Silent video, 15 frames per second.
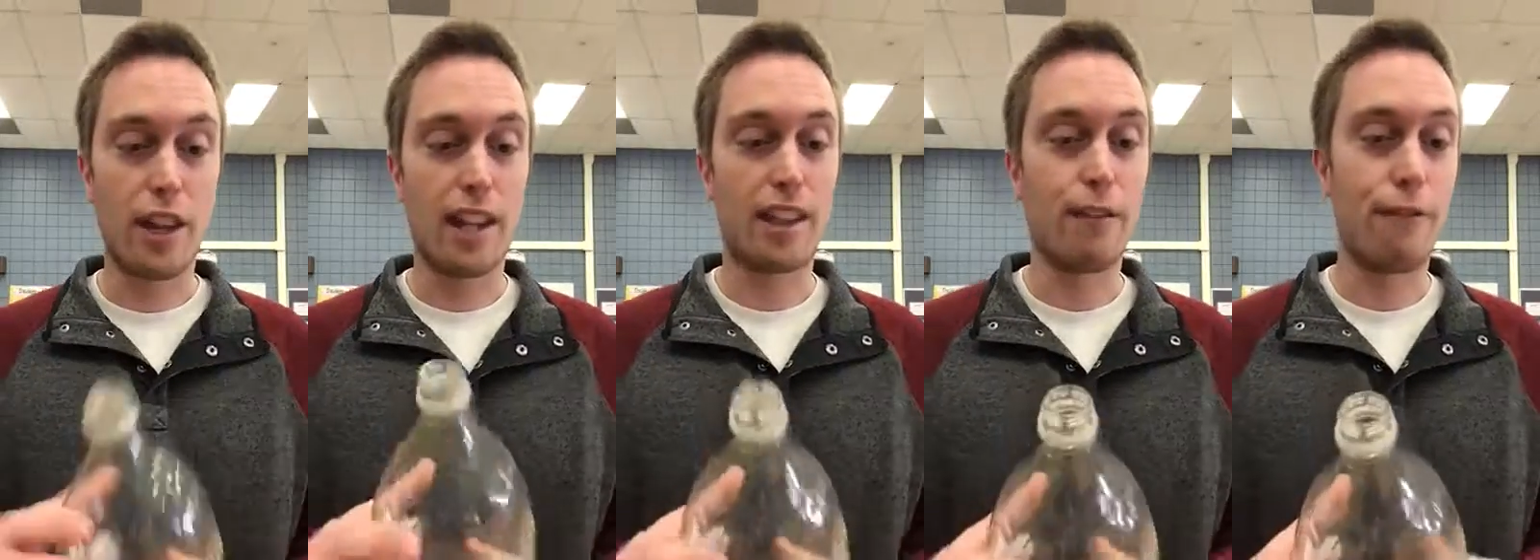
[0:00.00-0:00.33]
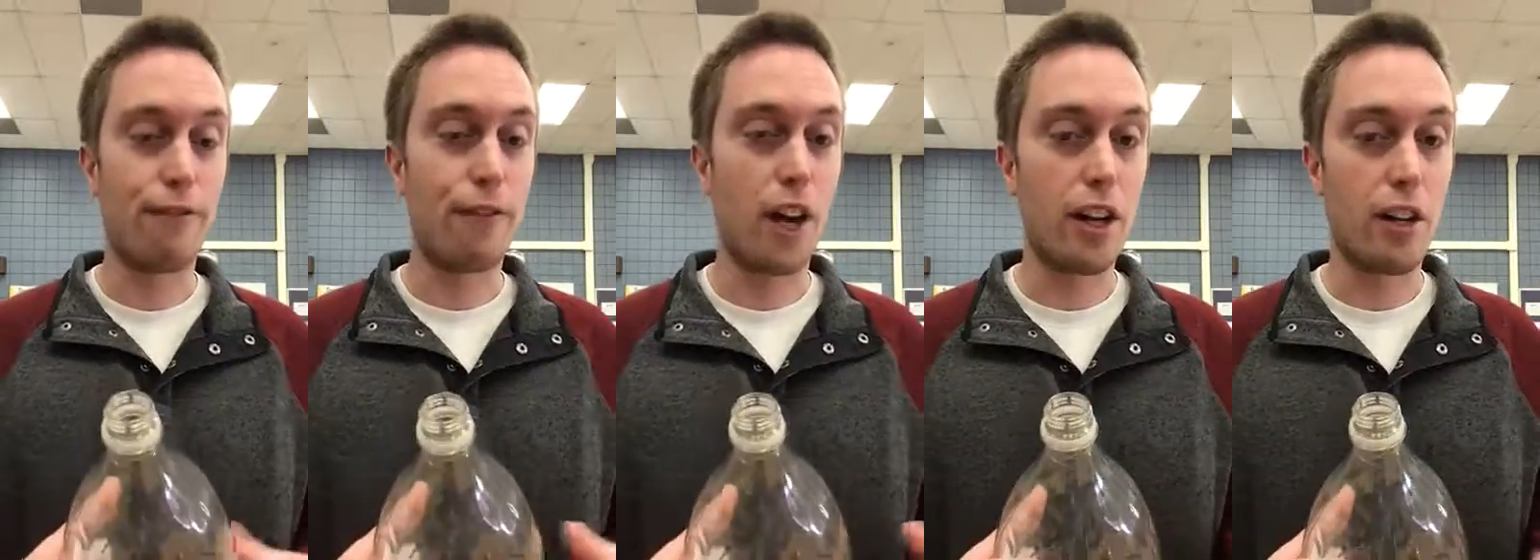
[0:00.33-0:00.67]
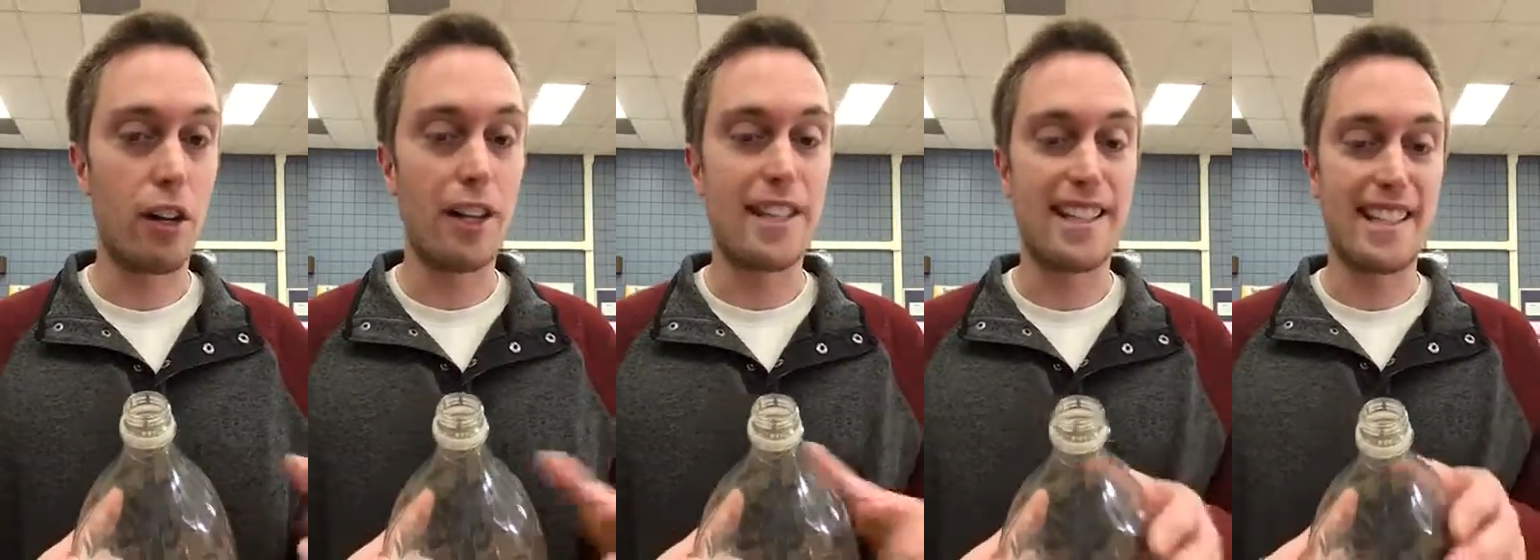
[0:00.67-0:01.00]
that the
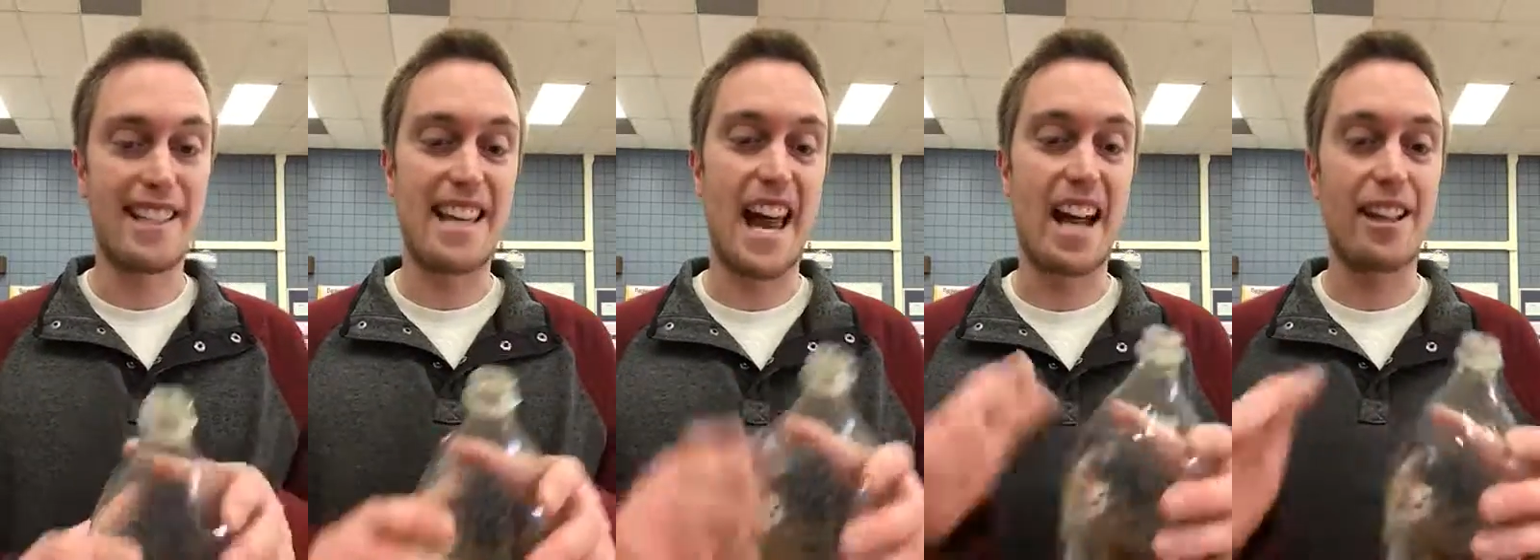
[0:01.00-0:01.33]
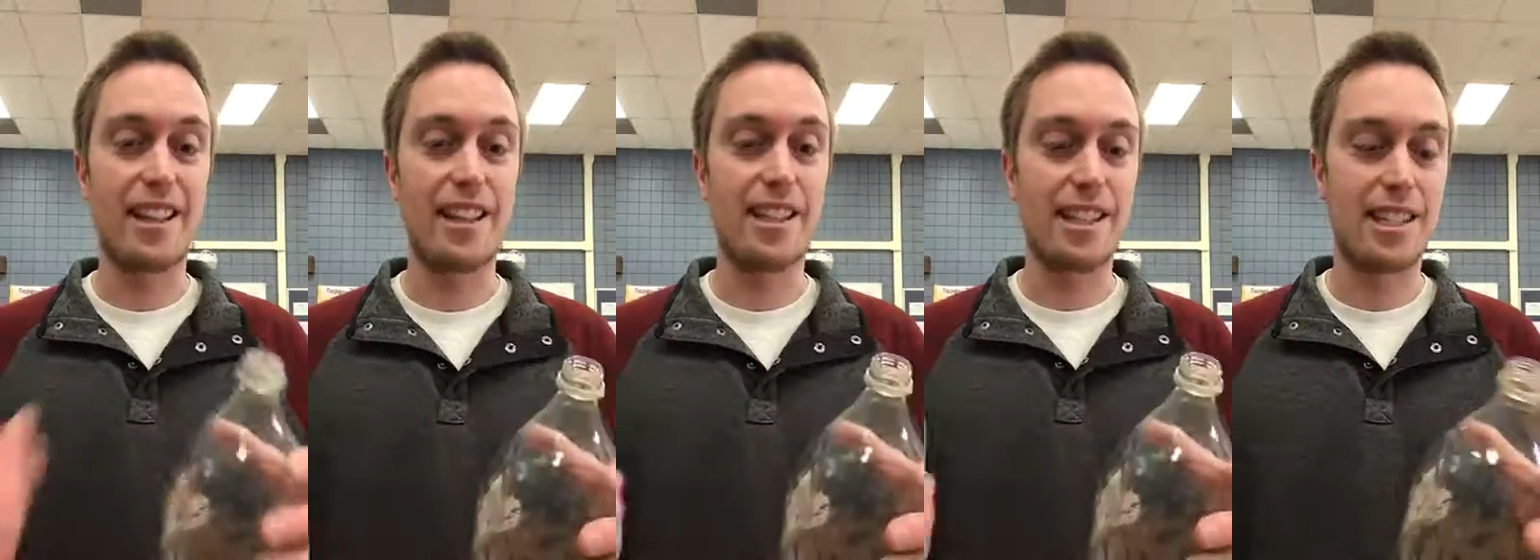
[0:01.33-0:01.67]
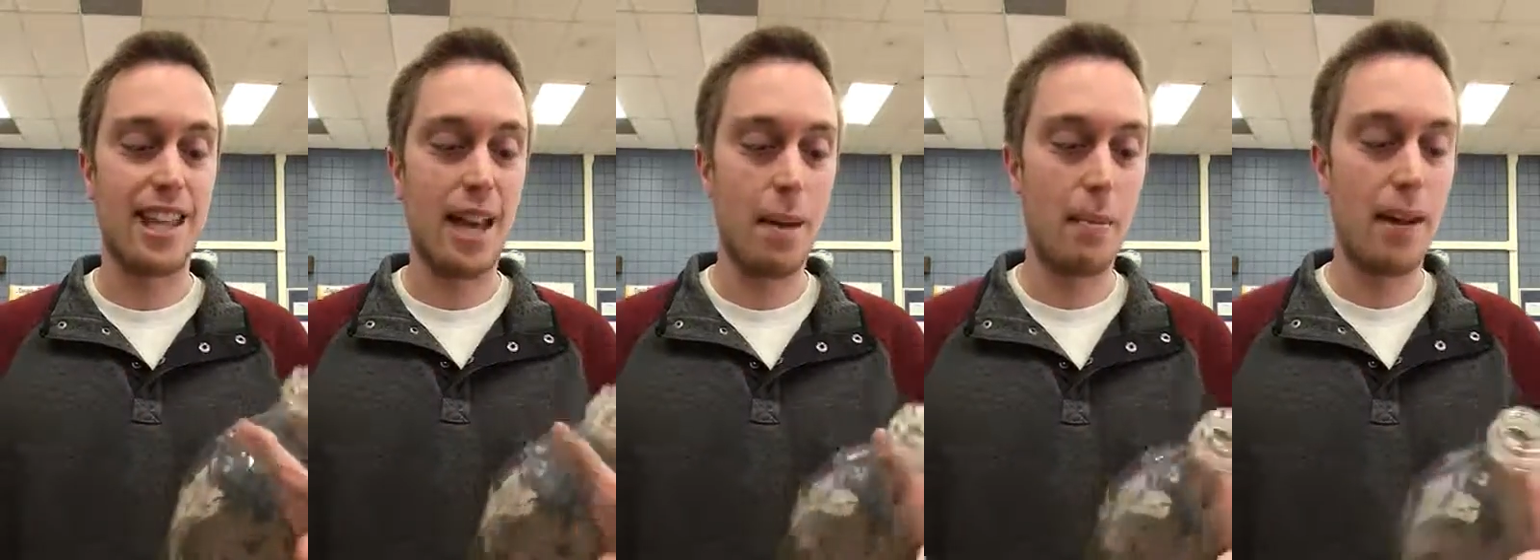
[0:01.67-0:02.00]
funnel is exactly the
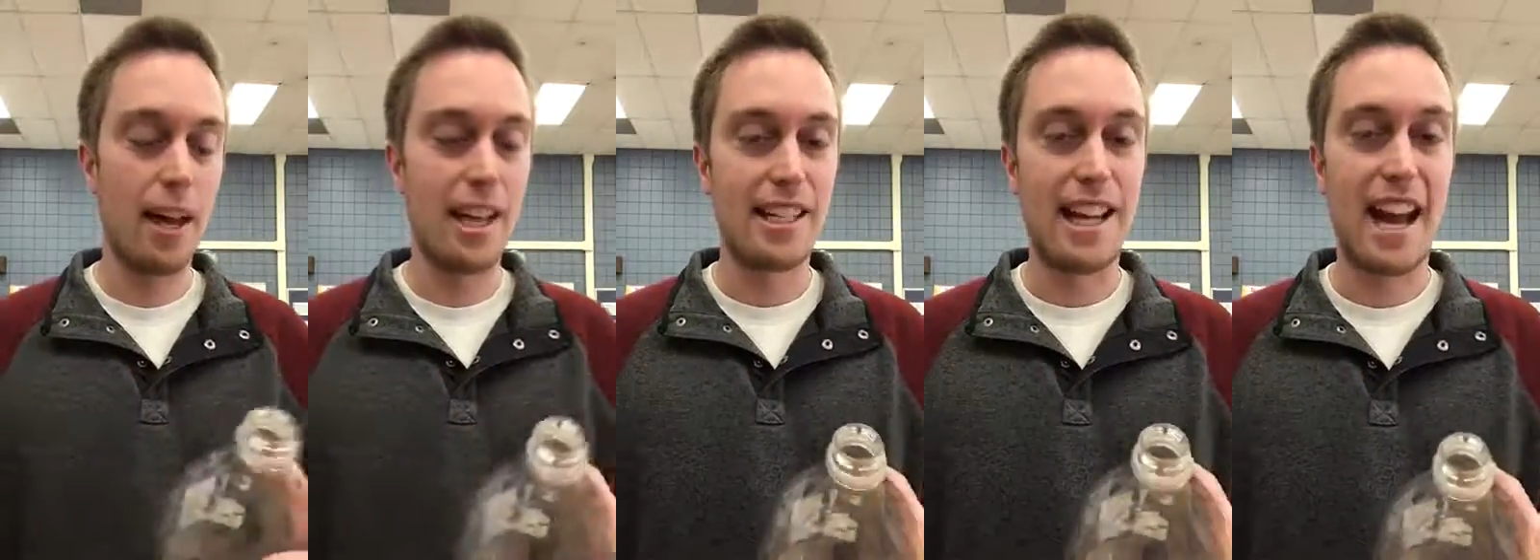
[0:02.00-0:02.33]
same